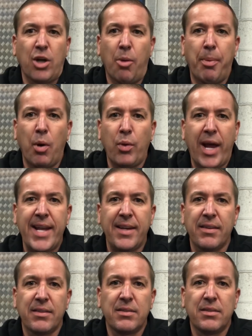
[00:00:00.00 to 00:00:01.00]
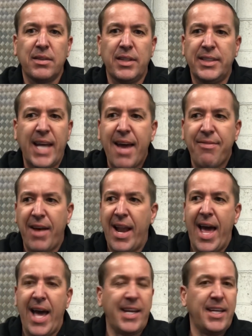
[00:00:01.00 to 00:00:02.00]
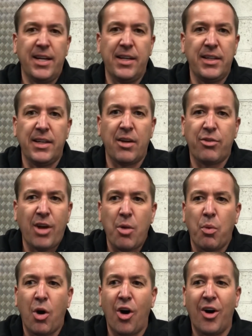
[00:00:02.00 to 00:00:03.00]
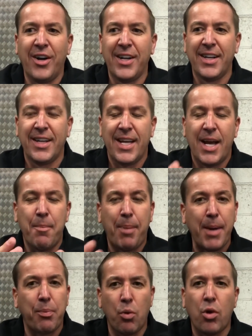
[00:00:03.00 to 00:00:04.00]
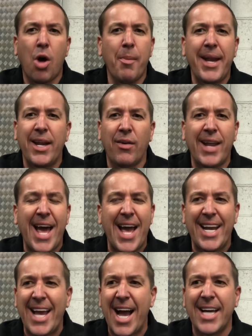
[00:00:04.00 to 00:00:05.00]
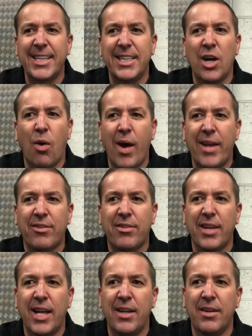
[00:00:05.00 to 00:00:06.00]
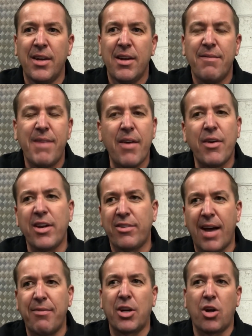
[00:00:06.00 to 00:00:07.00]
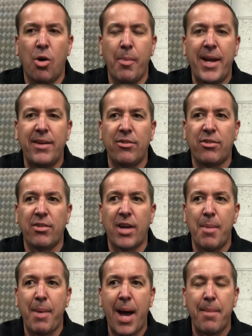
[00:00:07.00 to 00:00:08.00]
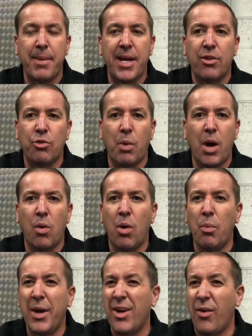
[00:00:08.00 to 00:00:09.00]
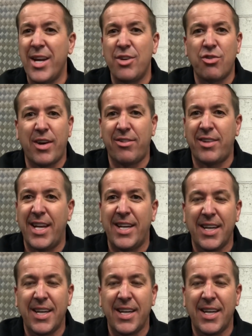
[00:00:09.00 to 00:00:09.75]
a bald head. His hair fell out. You know, so what? And people comment on that, and it ain't nice. And various other comments about me as well. And we're not interested